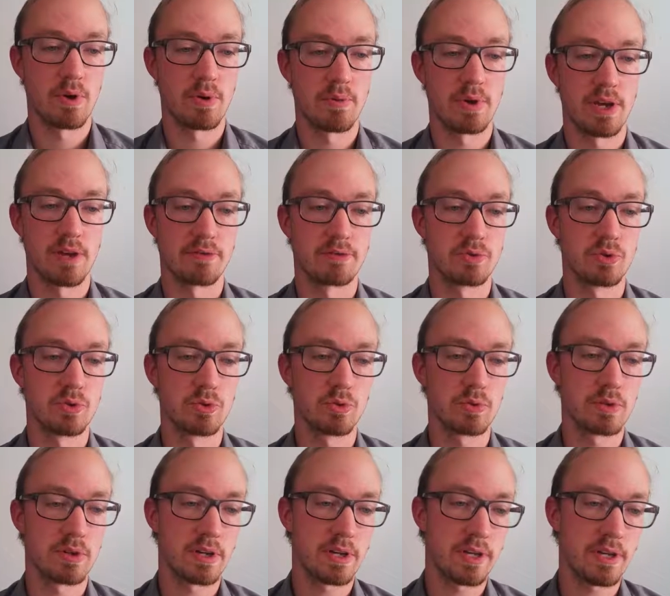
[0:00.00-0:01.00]
where we have
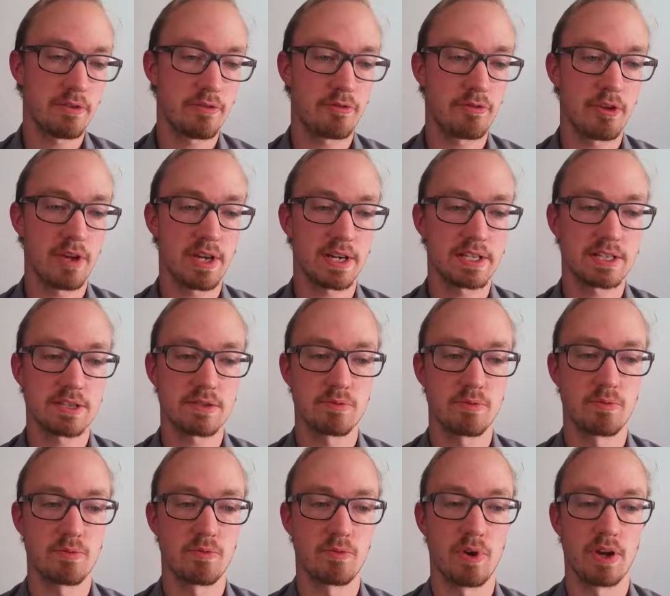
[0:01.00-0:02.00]
two effects,
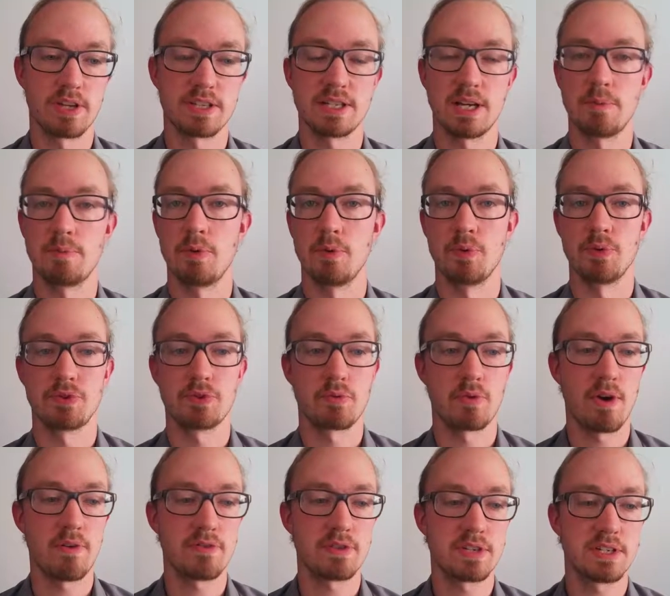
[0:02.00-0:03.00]
for example with
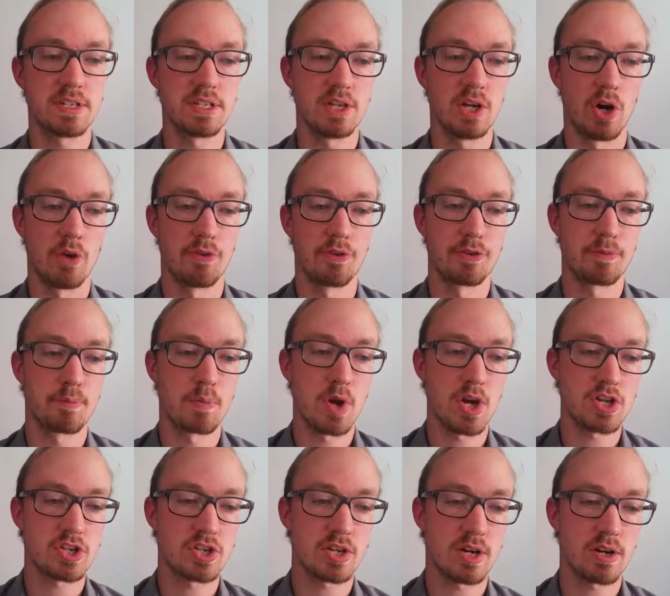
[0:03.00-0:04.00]
gravity or with
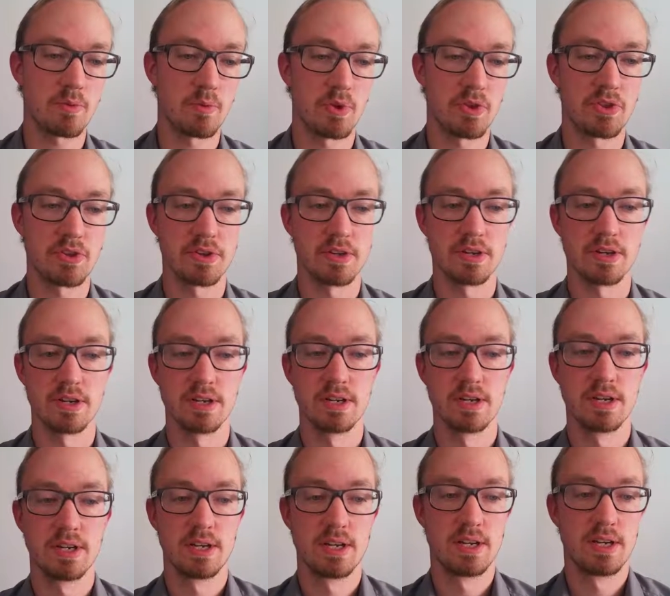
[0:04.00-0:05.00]
pressure, with the
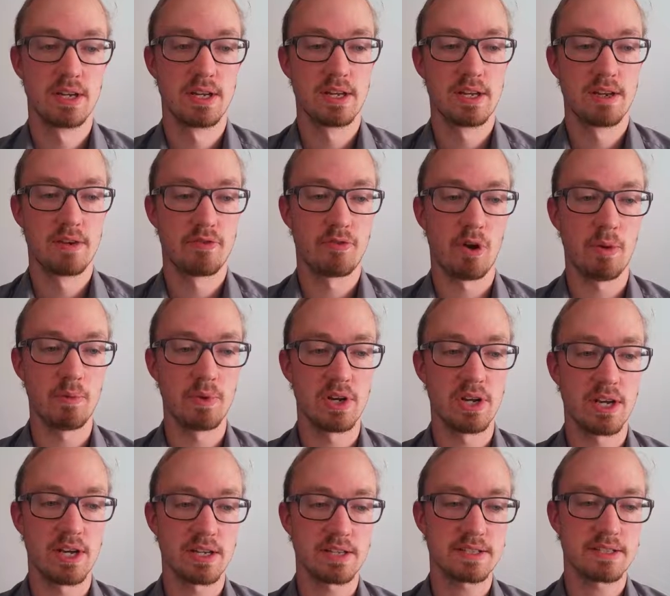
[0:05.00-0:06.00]

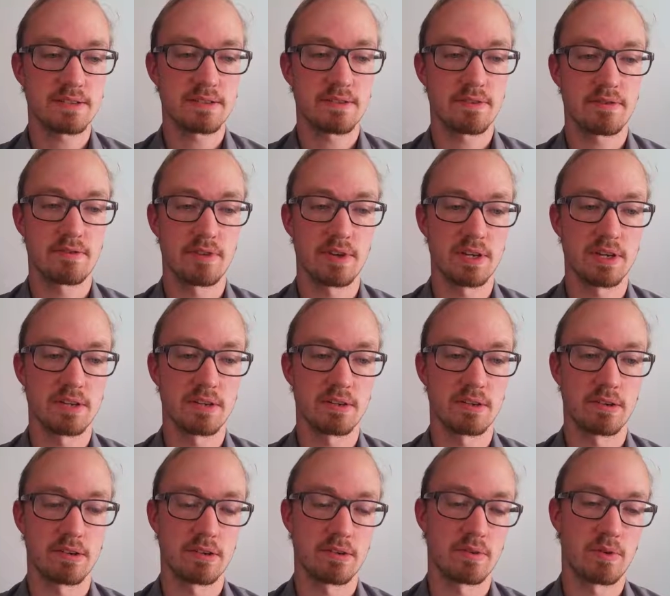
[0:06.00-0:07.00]
formulas
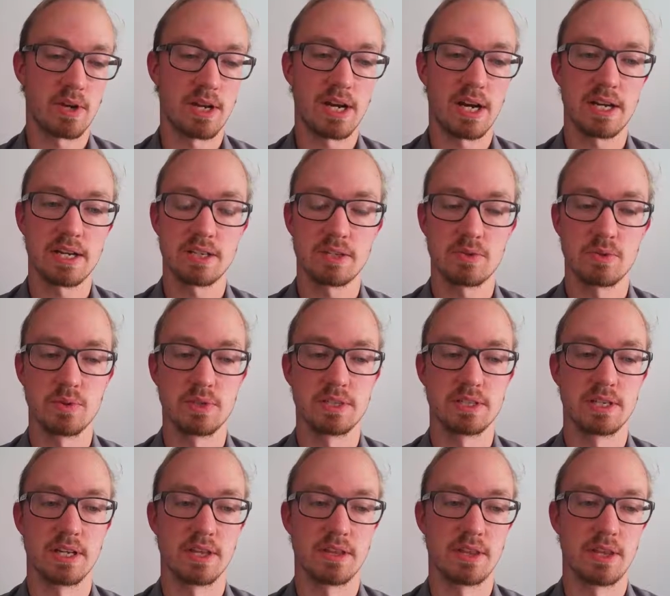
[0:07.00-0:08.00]
regarding to
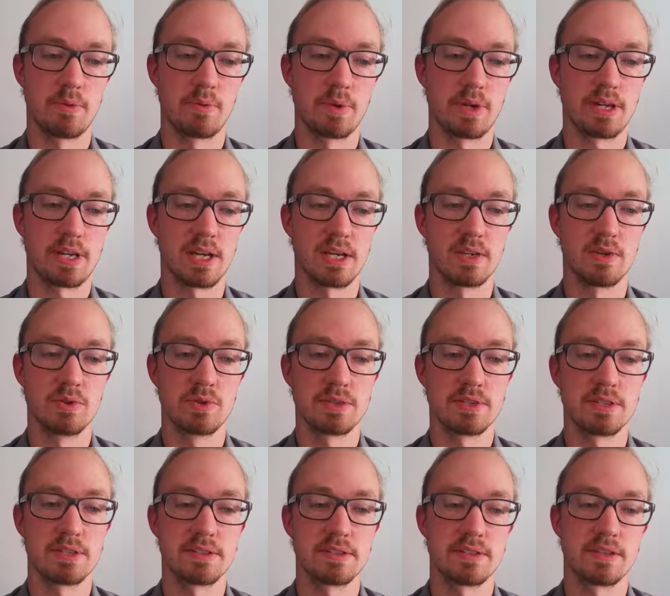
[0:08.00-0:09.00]
it, and then we can use
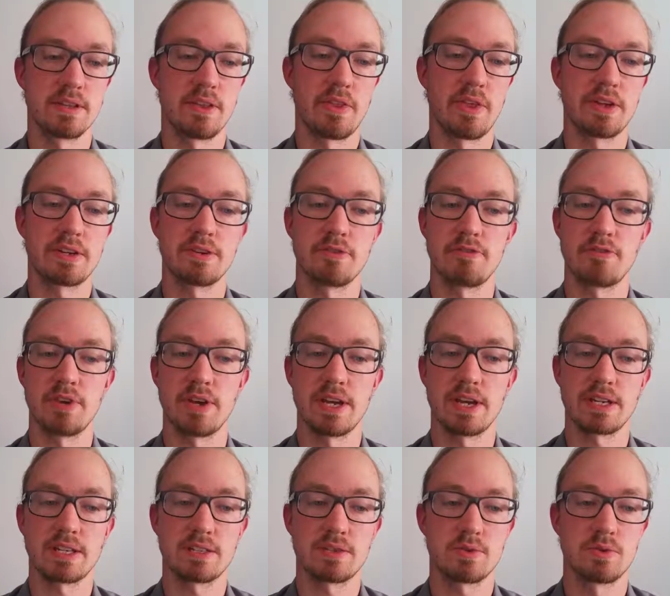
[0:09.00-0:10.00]
that
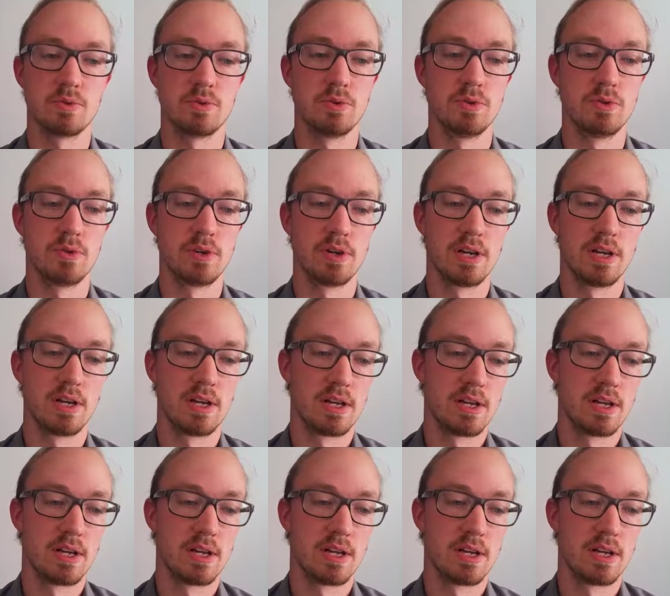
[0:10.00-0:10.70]
effect to